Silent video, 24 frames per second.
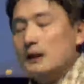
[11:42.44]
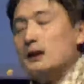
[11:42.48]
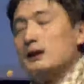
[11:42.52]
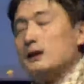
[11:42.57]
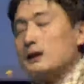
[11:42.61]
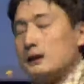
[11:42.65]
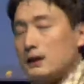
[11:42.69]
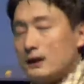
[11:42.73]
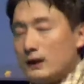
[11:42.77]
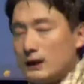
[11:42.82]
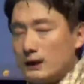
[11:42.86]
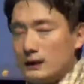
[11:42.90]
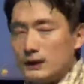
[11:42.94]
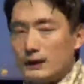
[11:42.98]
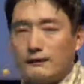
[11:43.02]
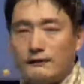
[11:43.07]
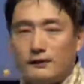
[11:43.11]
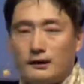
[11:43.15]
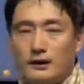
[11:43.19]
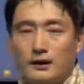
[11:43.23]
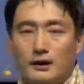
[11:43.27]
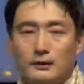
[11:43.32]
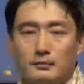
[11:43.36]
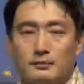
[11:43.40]
getting
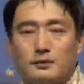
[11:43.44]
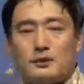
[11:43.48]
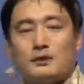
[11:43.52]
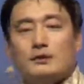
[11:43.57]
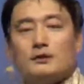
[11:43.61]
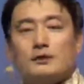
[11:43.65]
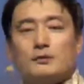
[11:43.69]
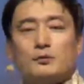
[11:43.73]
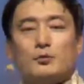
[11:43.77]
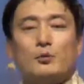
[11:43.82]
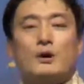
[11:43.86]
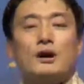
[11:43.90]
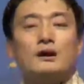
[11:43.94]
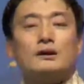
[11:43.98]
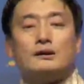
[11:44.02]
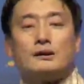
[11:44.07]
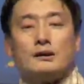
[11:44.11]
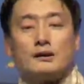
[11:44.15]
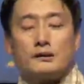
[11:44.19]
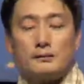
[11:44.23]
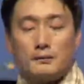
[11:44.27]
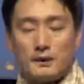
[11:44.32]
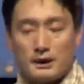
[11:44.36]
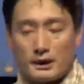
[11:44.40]
developed, wealth
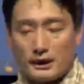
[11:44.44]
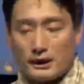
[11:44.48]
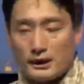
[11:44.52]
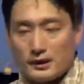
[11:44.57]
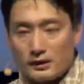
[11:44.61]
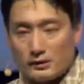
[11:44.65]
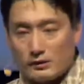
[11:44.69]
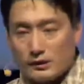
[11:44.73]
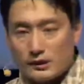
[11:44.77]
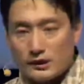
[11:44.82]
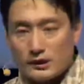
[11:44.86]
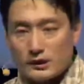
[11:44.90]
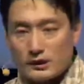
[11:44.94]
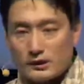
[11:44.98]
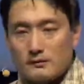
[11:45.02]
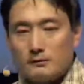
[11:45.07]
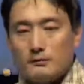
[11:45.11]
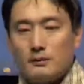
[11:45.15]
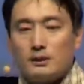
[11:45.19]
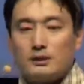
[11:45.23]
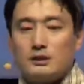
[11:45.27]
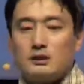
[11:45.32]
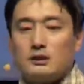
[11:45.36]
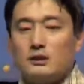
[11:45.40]
are being increased,
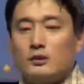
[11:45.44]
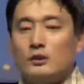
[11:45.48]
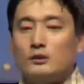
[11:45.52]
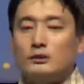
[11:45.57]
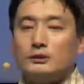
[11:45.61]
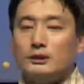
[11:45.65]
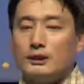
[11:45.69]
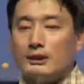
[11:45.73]
but on the